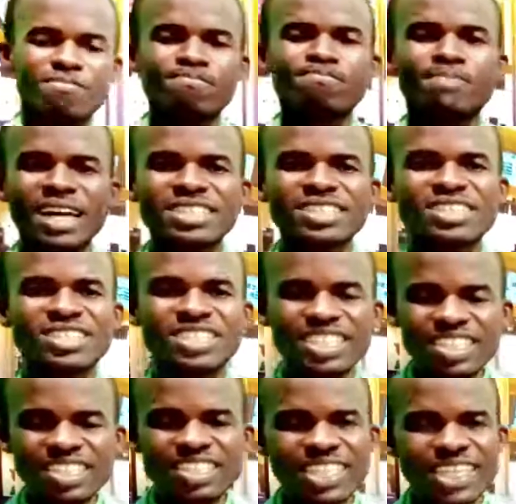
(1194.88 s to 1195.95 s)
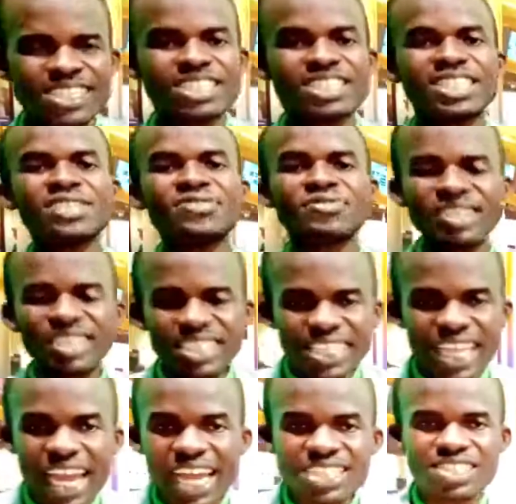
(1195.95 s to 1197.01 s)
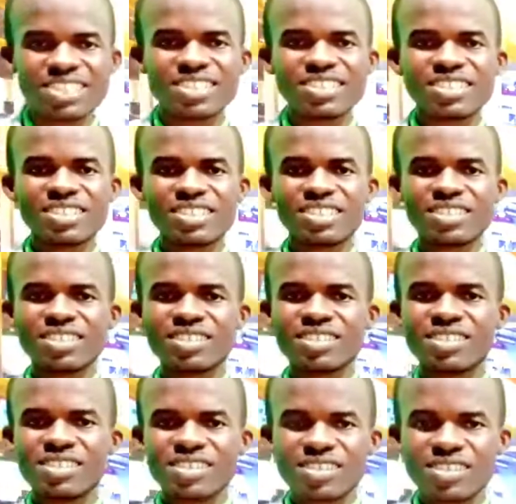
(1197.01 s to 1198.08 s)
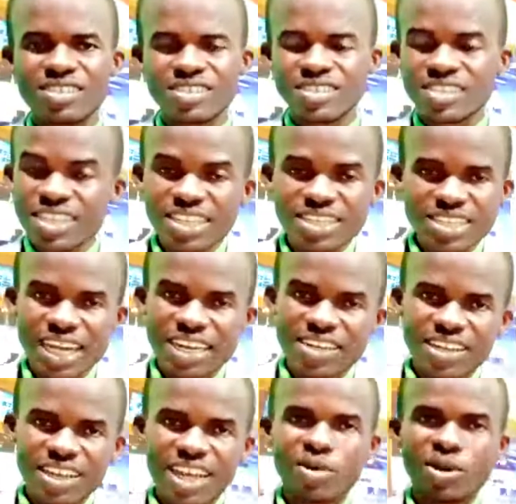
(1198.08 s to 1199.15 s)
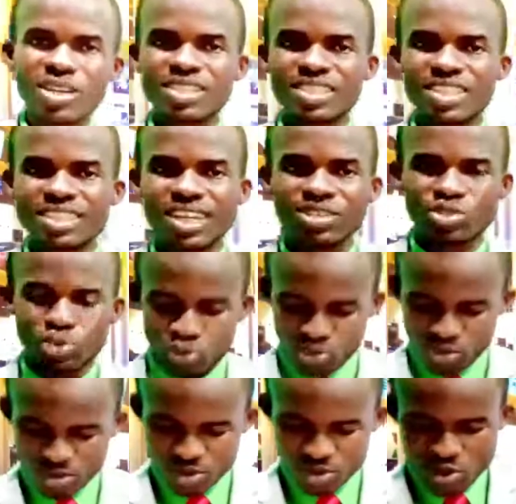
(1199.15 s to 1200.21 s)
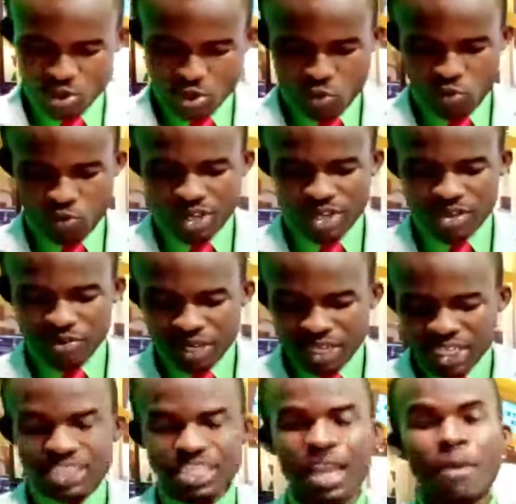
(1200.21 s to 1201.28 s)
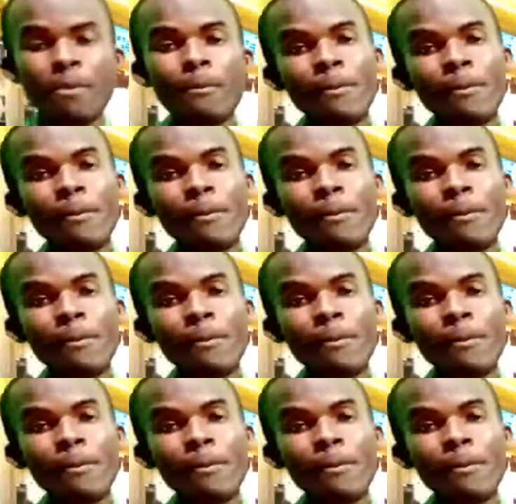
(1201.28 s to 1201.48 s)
But Jesus defeated Satan. And what did Satan do? We read in